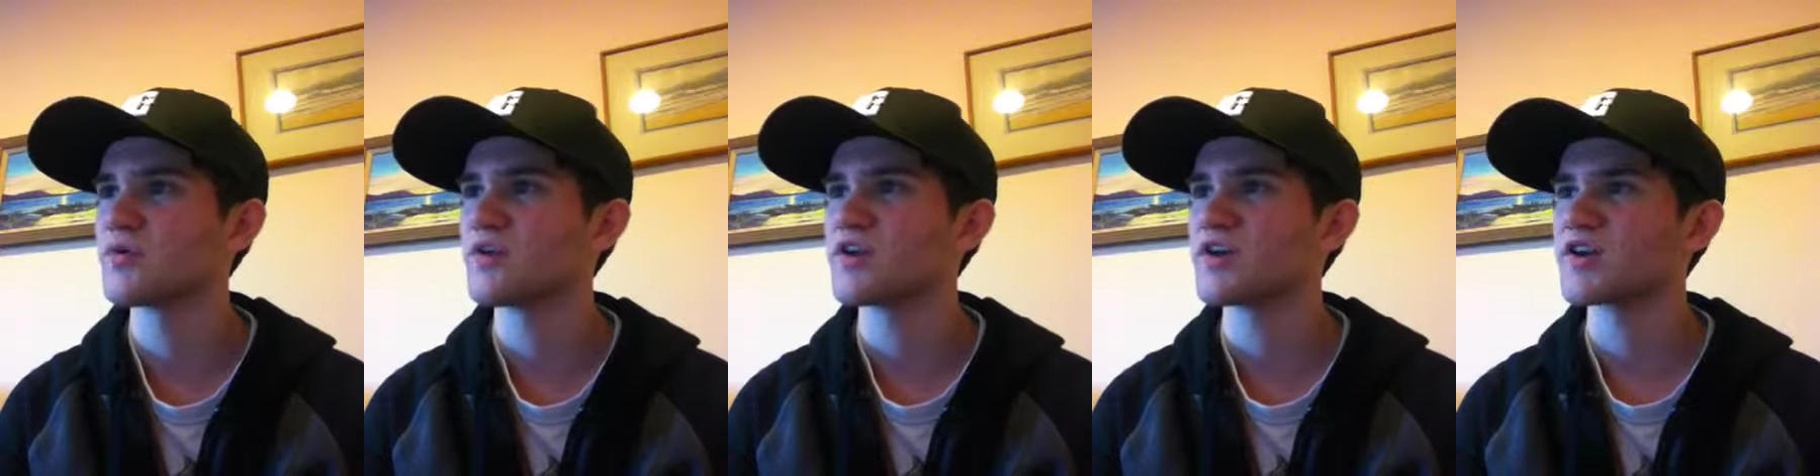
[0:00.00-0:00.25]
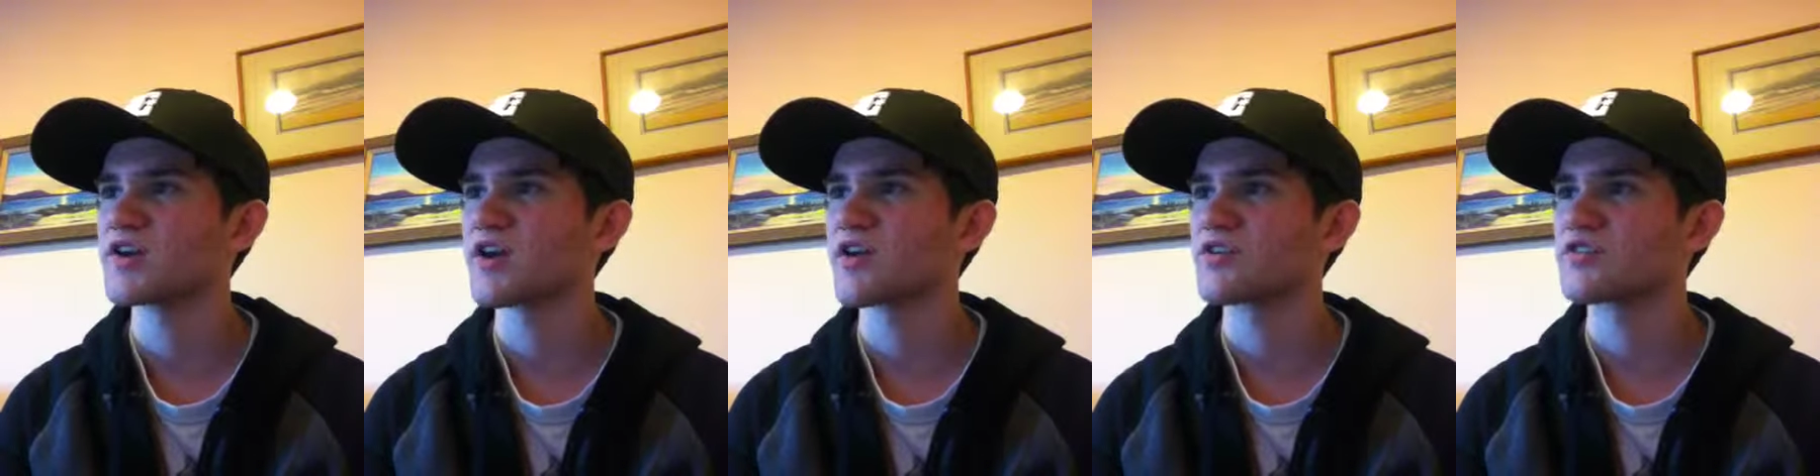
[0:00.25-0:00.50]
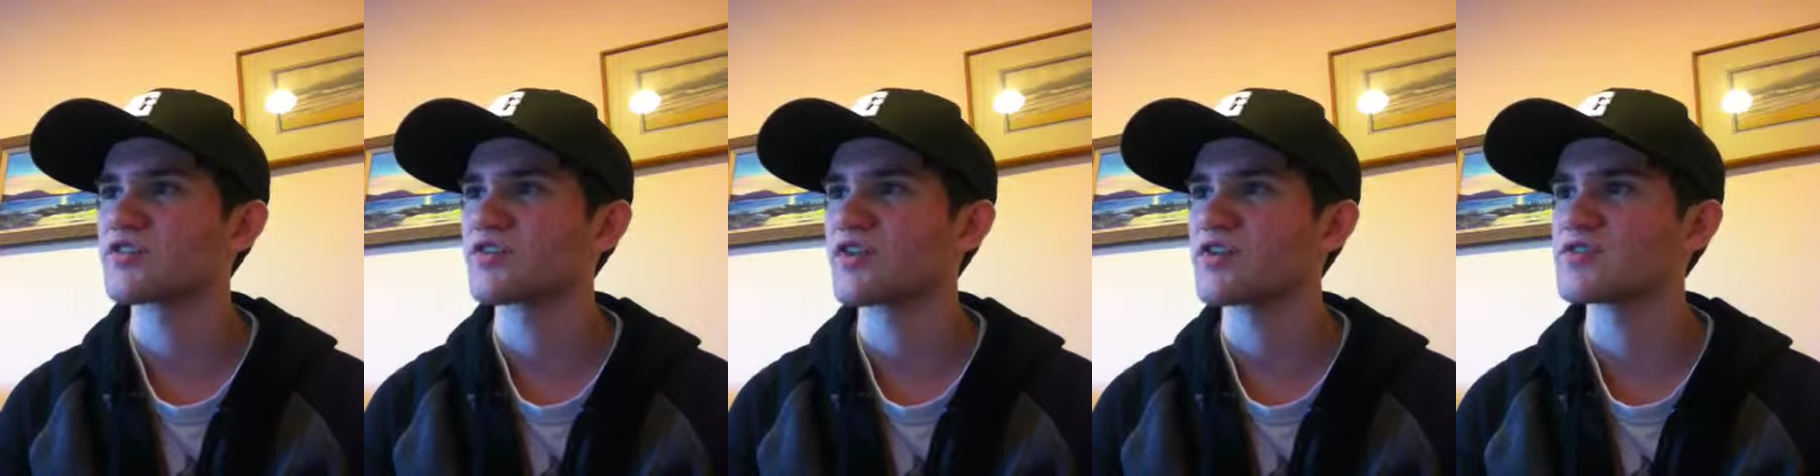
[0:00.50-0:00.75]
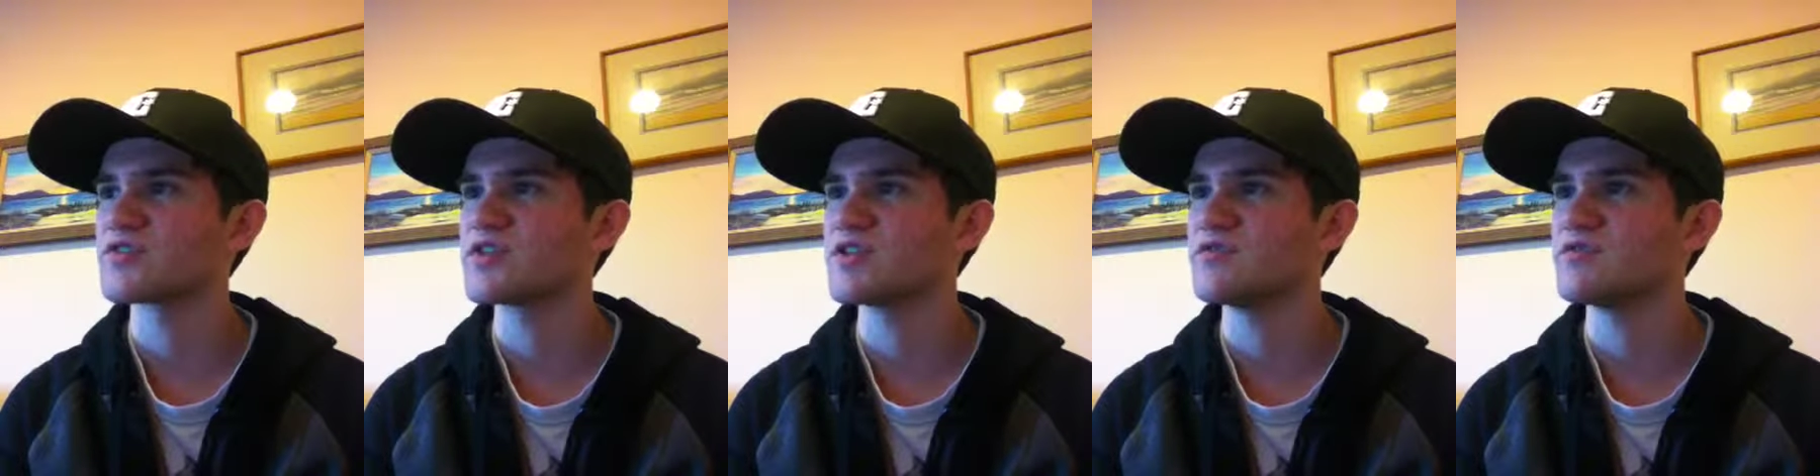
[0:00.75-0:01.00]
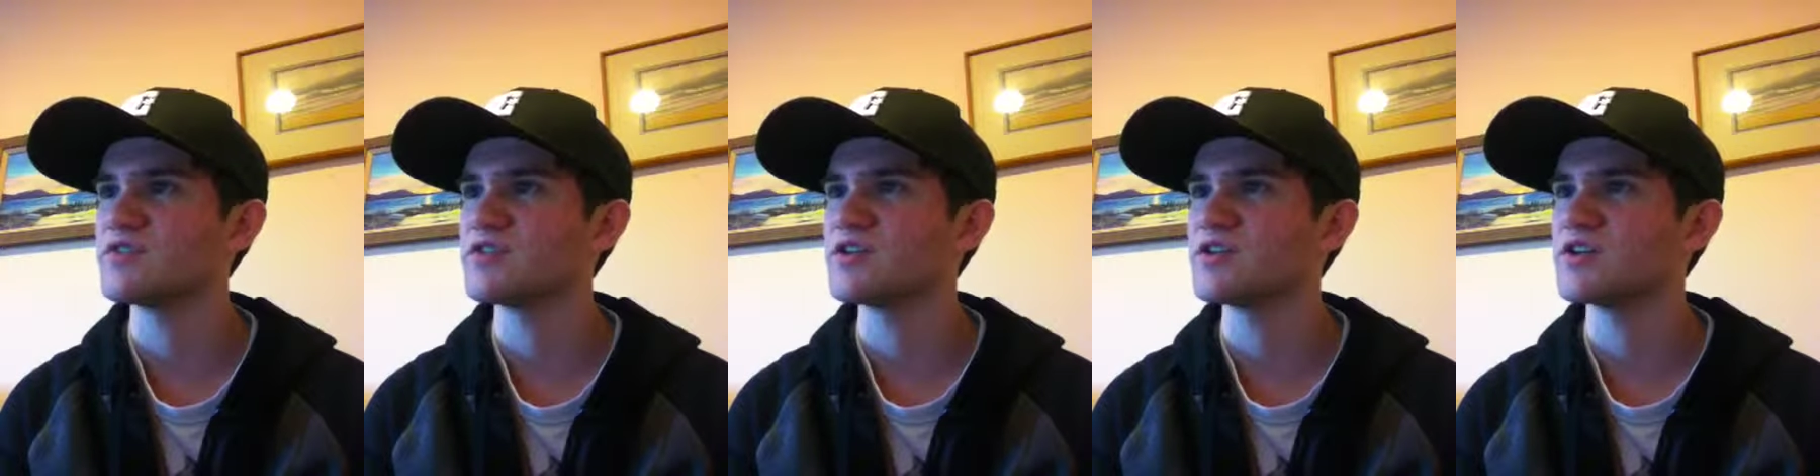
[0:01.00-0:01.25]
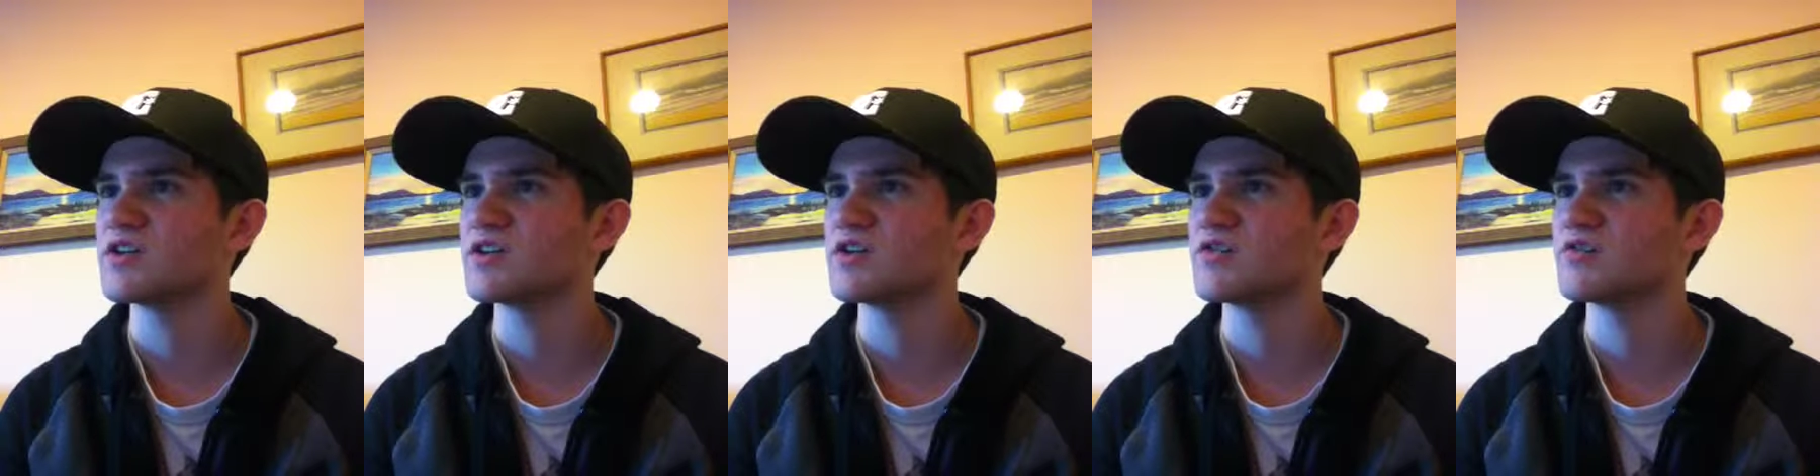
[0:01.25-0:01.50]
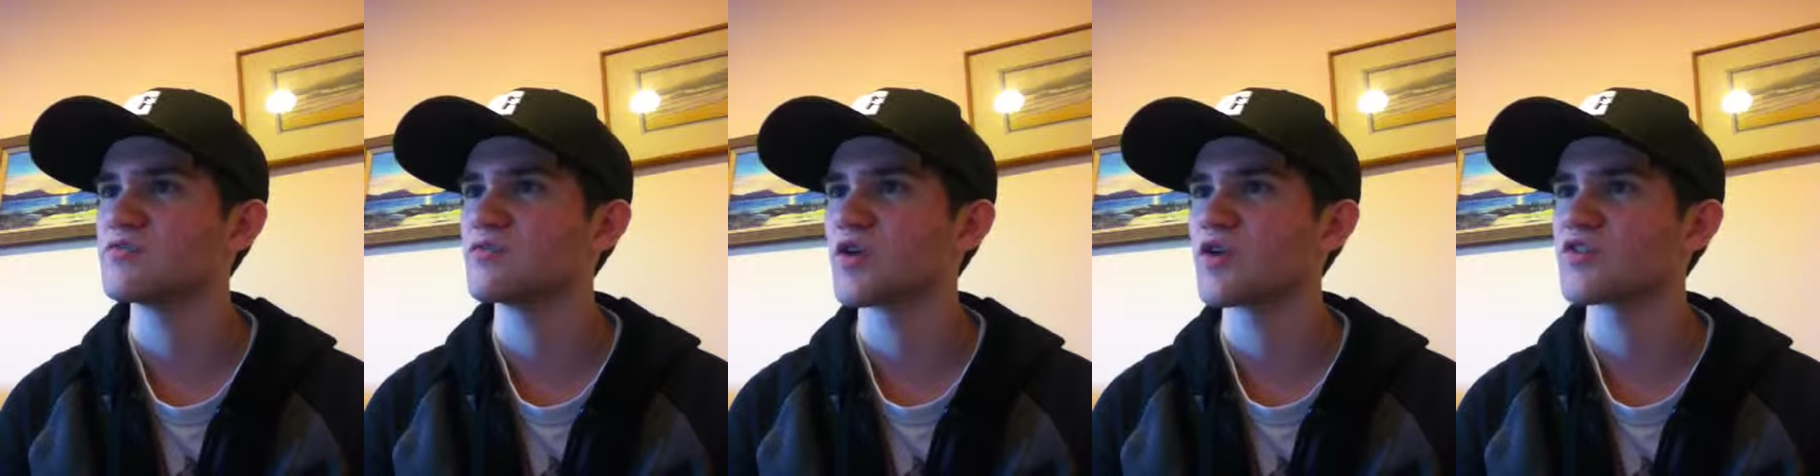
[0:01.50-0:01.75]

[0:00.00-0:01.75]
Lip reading: playing a character on TV and in